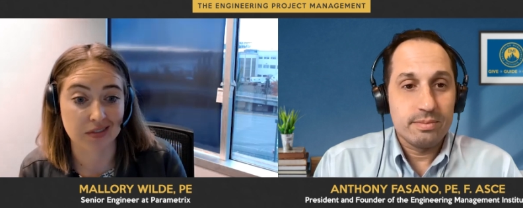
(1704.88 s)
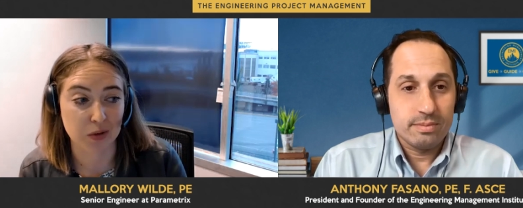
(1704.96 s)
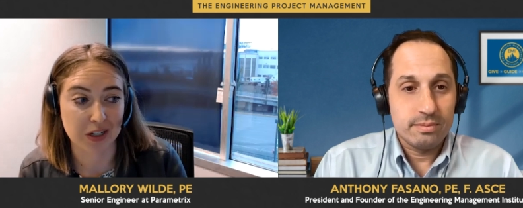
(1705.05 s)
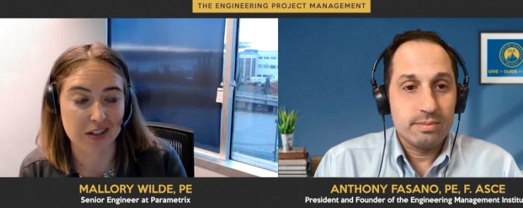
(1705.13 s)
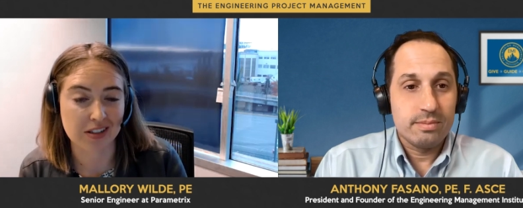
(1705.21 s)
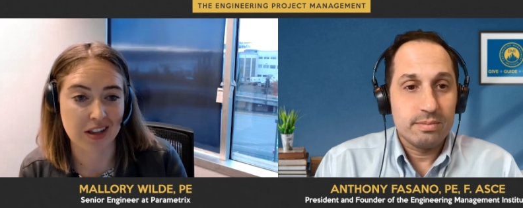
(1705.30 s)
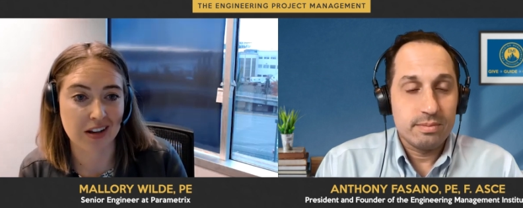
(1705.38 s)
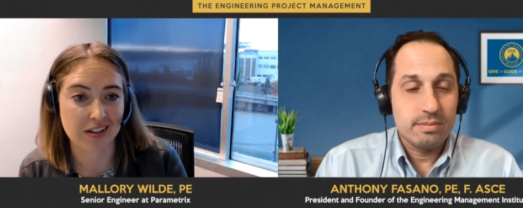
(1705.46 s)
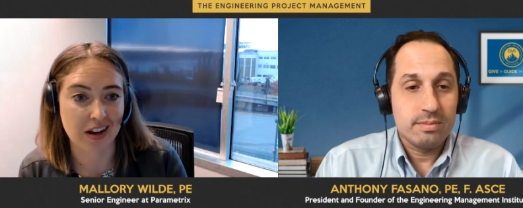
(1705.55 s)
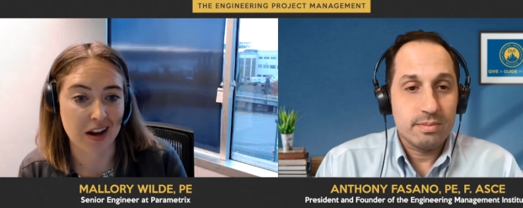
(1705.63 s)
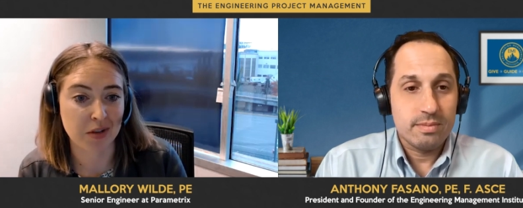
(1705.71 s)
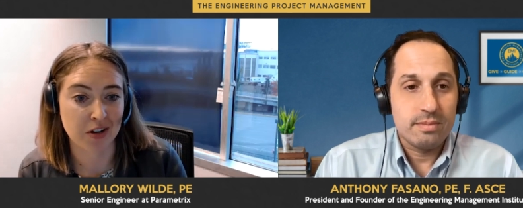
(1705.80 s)
Speaker 1: where does
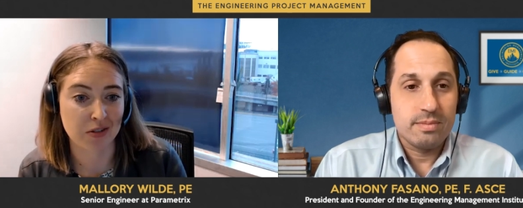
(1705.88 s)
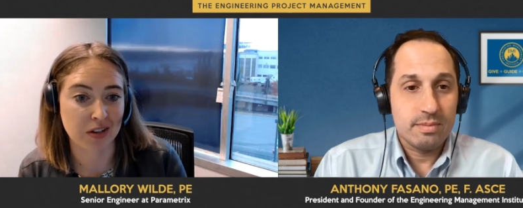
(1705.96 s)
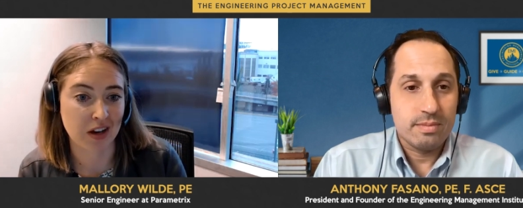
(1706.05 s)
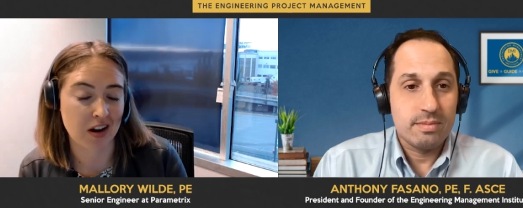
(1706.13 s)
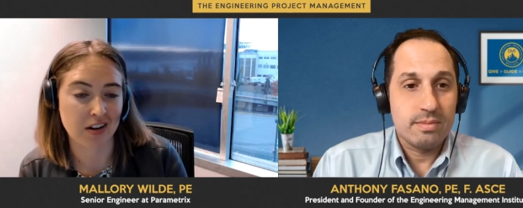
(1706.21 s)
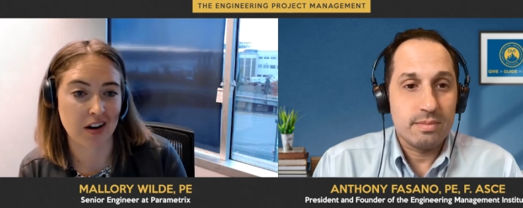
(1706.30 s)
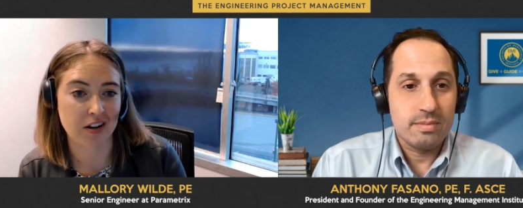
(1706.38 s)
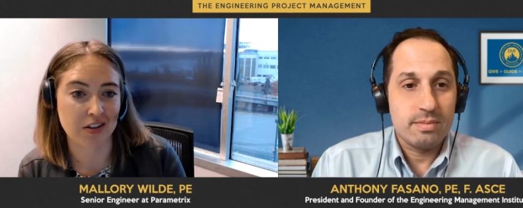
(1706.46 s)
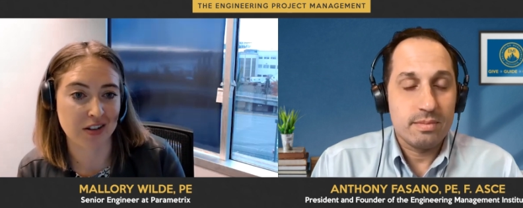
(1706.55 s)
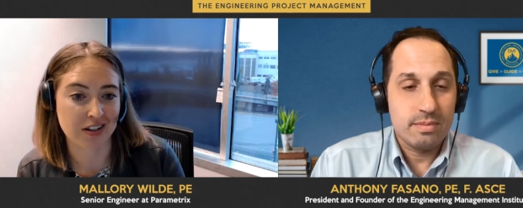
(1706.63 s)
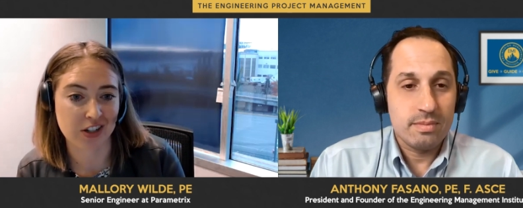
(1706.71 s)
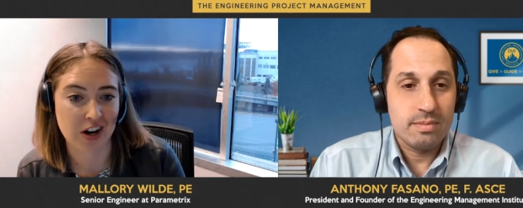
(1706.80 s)
that time go? Are,
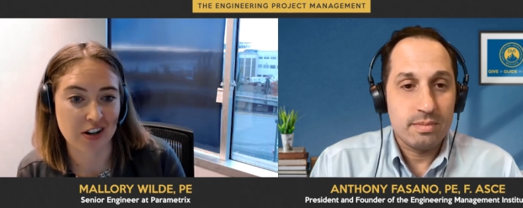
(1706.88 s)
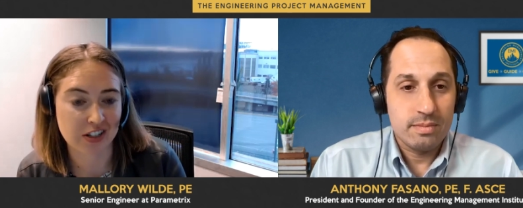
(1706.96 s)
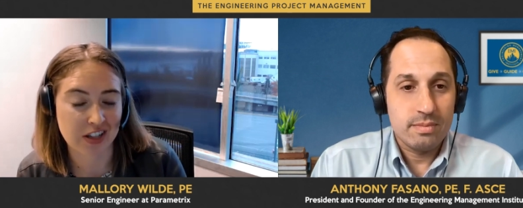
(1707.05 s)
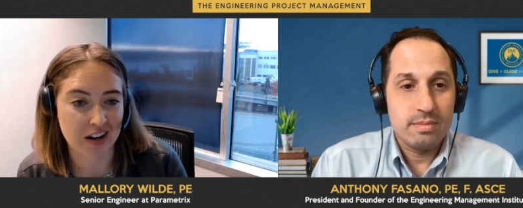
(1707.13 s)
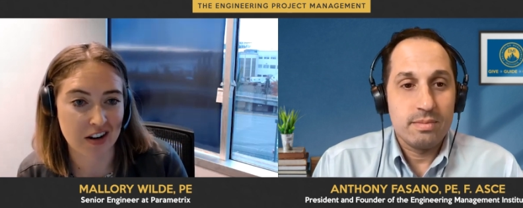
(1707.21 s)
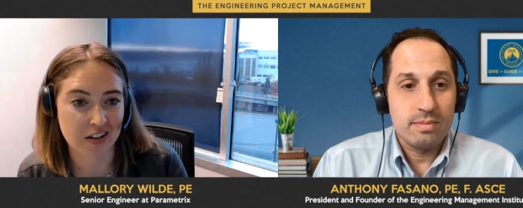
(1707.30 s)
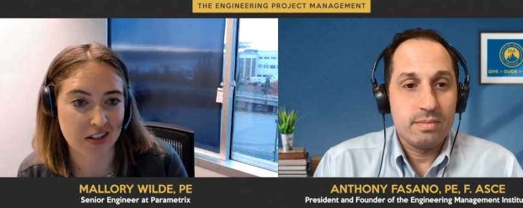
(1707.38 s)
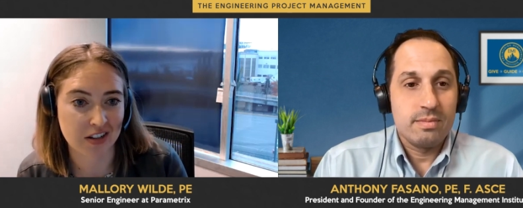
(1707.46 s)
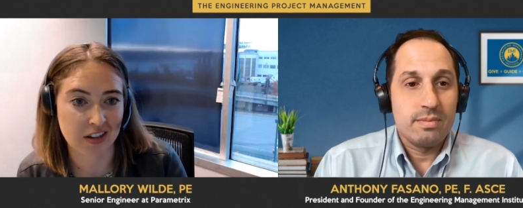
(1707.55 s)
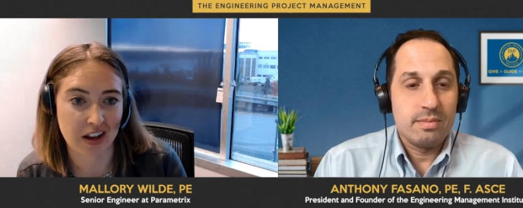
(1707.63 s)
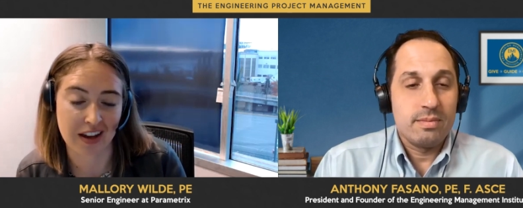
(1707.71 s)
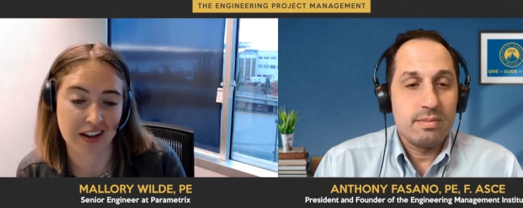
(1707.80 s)
are you going to charge that all
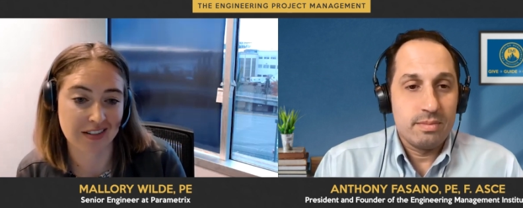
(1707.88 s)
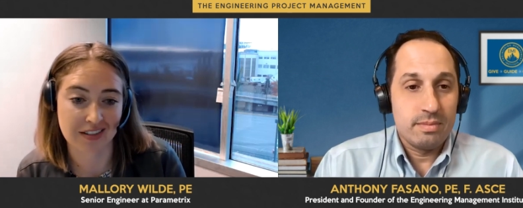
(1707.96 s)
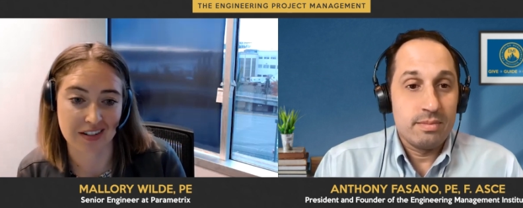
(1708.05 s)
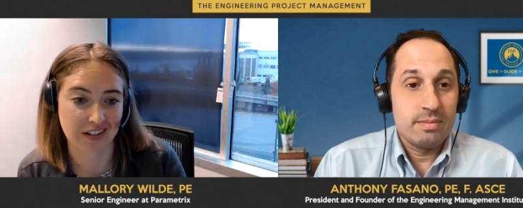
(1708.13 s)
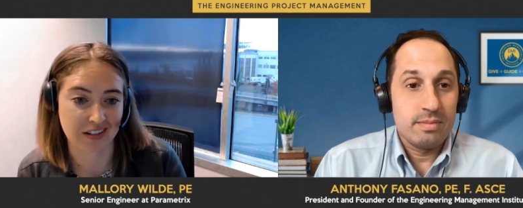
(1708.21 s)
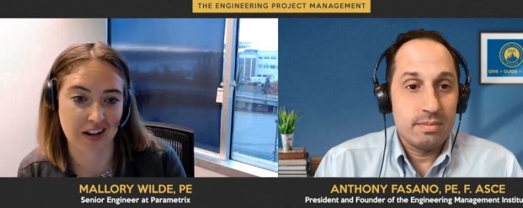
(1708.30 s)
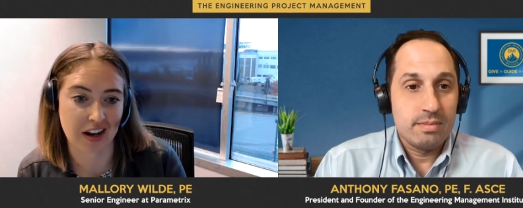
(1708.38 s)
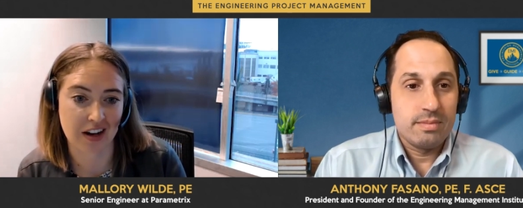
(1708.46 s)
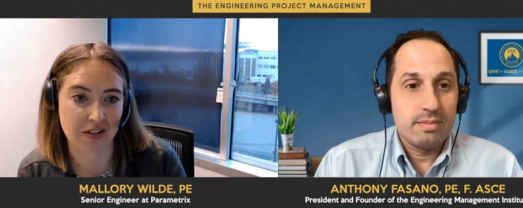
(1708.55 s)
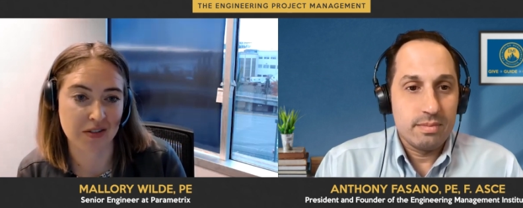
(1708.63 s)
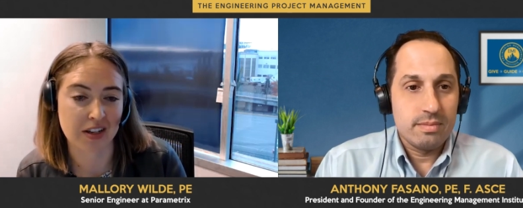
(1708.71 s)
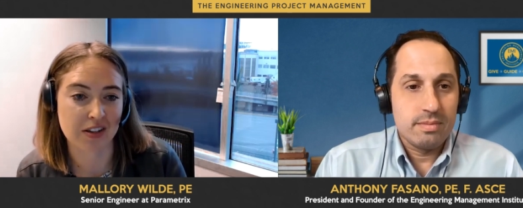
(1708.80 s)
to the client?
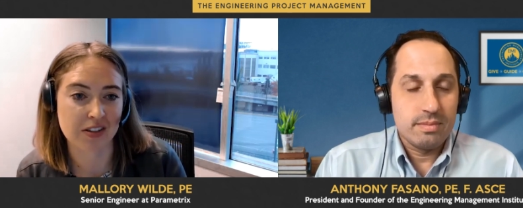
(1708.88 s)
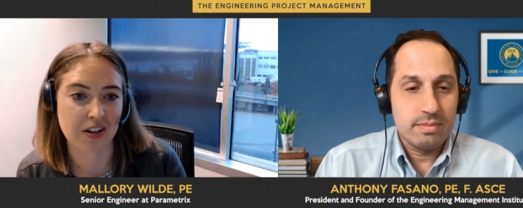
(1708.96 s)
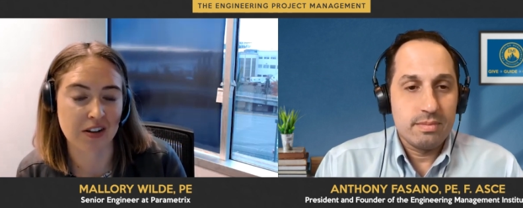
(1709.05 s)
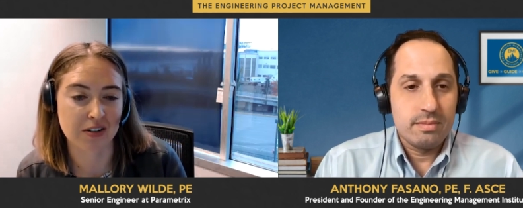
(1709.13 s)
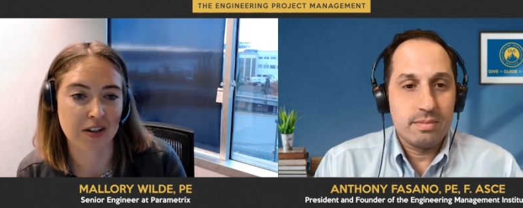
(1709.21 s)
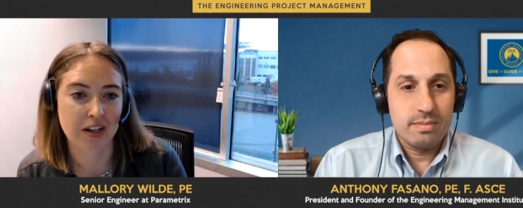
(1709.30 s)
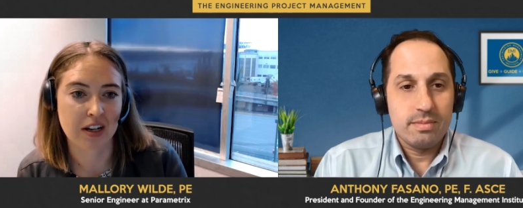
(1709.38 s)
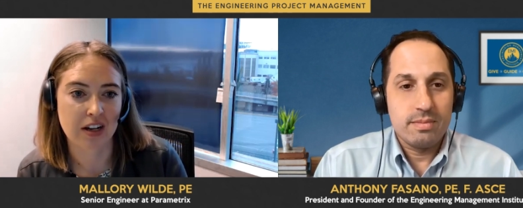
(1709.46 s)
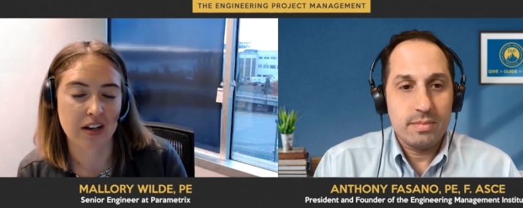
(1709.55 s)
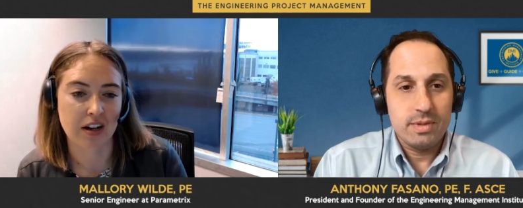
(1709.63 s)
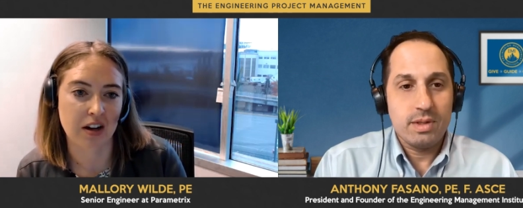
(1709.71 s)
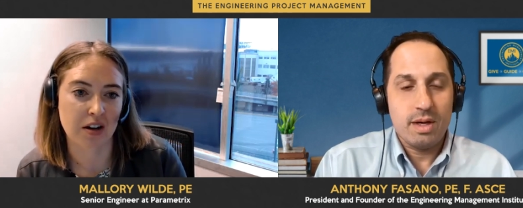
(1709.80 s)
I don't think so. Um,